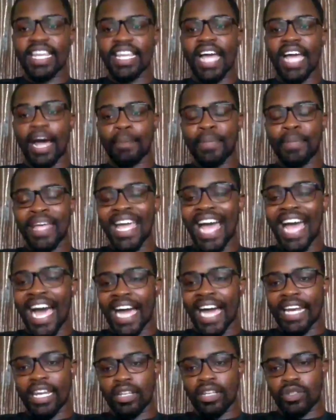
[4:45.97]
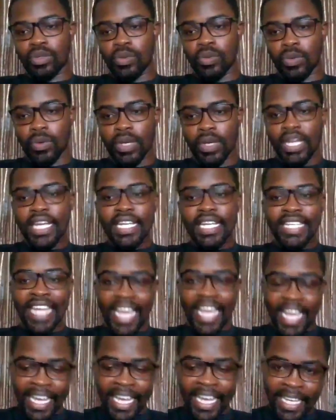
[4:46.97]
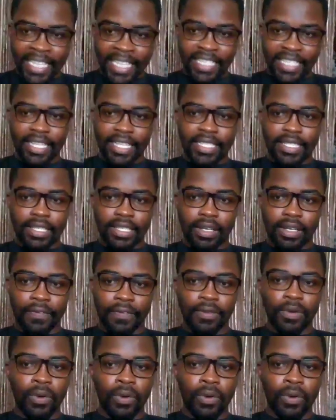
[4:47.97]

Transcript: and they are being added to the Aaenics itself.